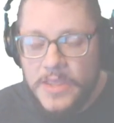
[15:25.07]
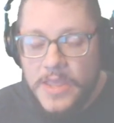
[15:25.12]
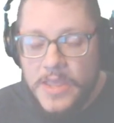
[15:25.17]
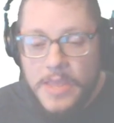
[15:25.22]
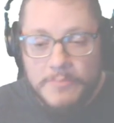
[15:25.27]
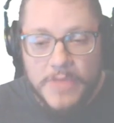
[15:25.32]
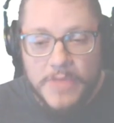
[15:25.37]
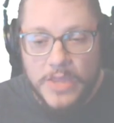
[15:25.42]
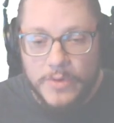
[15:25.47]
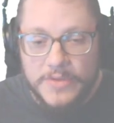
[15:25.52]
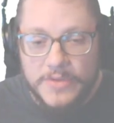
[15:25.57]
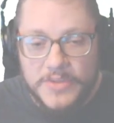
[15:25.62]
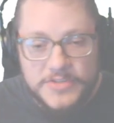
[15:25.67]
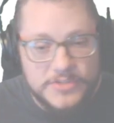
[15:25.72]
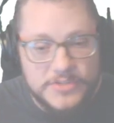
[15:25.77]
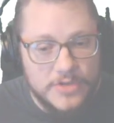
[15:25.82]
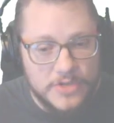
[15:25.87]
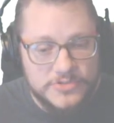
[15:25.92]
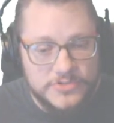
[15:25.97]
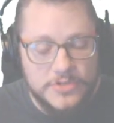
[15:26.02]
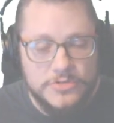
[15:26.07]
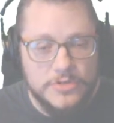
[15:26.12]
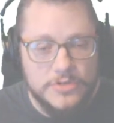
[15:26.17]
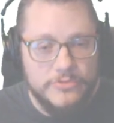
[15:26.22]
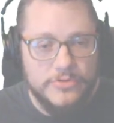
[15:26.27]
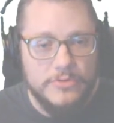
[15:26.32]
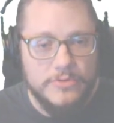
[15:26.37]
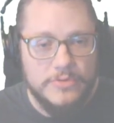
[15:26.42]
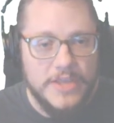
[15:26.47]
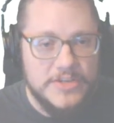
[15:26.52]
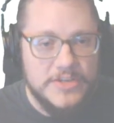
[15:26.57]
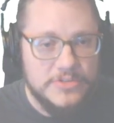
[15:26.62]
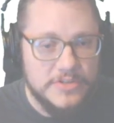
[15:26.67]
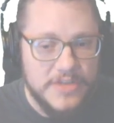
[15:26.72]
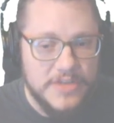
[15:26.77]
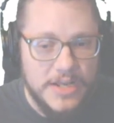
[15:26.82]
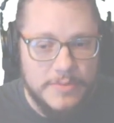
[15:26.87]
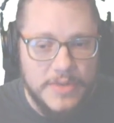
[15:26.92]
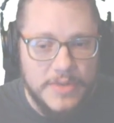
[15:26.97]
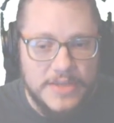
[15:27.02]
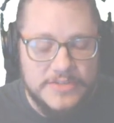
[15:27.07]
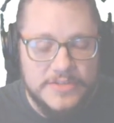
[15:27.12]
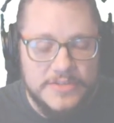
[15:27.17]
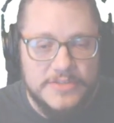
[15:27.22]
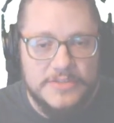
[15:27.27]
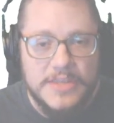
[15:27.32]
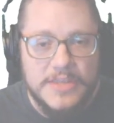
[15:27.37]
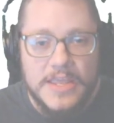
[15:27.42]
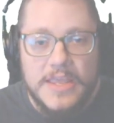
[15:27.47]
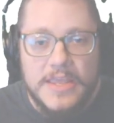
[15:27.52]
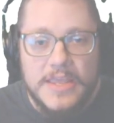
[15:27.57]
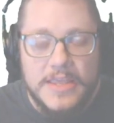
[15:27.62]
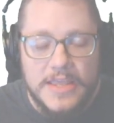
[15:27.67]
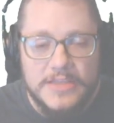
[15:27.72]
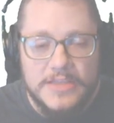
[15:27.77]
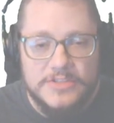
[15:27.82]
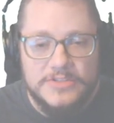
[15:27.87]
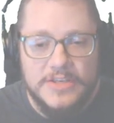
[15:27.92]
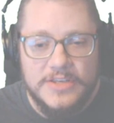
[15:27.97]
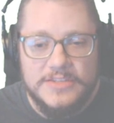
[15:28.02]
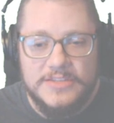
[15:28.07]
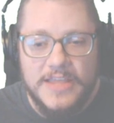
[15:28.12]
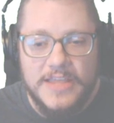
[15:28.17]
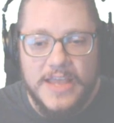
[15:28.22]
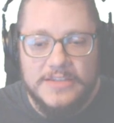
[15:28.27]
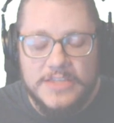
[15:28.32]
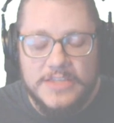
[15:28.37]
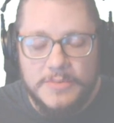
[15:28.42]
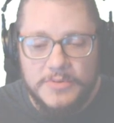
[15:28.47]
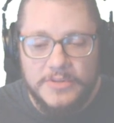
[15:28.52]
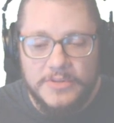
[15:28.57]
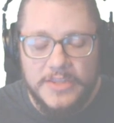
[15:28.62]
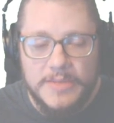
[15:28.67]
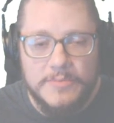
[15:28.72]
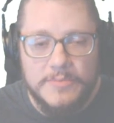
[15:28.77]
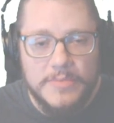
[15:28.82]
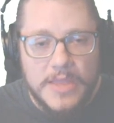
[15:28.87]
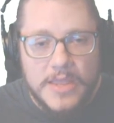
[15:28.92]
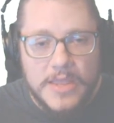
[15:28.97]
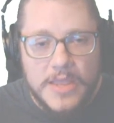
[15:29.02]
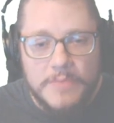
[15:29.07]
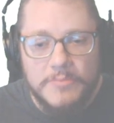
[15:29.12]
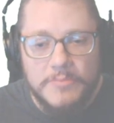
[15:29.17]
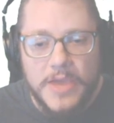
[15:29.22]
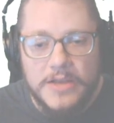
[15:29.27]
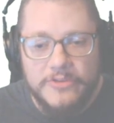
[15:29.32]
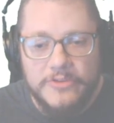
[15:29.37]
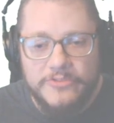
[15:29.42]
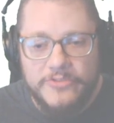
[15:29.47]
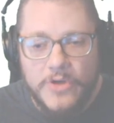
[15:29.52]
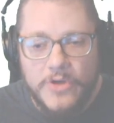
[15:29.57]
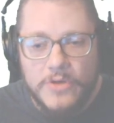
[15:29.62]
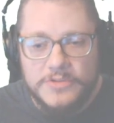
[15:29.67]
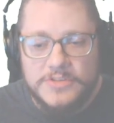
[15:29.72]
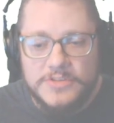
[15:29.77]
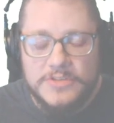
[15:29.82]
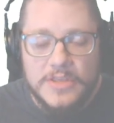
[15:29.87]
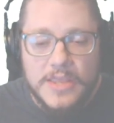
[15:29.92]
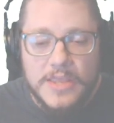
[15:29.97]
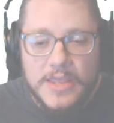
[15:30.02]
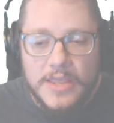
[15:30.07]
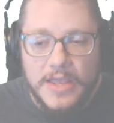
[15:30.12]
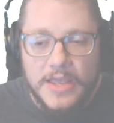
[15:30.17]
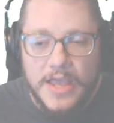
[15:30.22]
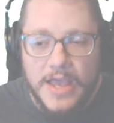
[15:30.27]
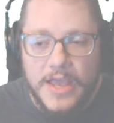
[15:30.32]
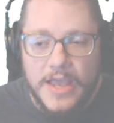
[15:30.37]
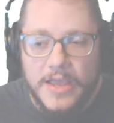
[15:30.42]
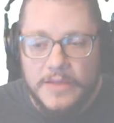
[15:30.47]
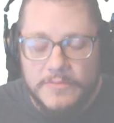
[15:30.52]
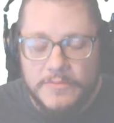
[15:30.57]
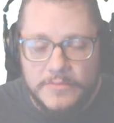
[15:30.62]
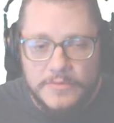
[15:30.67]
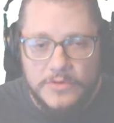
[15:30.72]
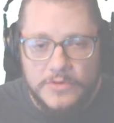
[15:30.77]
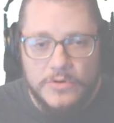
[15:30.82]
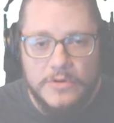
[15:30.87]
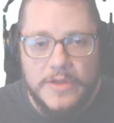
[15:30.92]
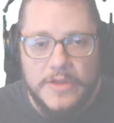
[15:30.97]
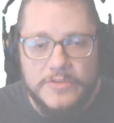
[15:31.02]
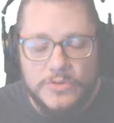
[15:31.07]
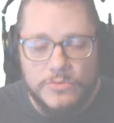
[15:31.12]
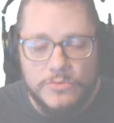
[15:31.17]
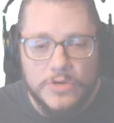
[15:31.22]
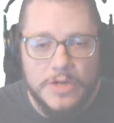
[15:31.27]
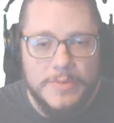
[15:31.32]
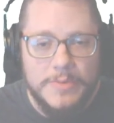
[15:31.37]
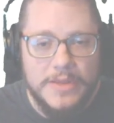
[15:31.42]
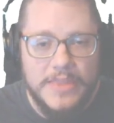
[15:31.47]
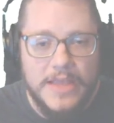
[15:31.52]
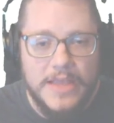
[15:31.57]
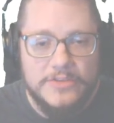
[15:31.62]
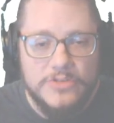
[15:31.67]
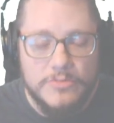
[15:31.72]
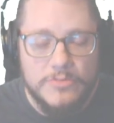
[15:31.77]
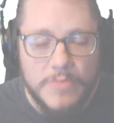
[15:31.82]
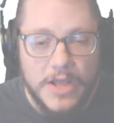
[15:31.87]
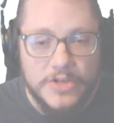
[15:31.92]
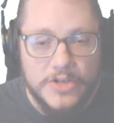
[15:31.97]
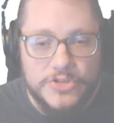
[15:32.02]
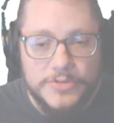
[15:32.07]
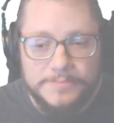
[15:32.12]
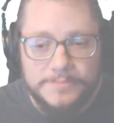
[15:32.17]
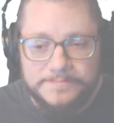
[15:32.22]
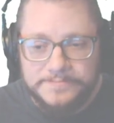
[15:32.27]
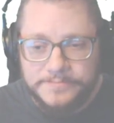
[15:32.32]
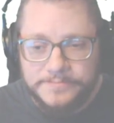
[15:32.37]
By the way, this is also true for relational databases. It's just that typically by default, you don't have to worry about that too much.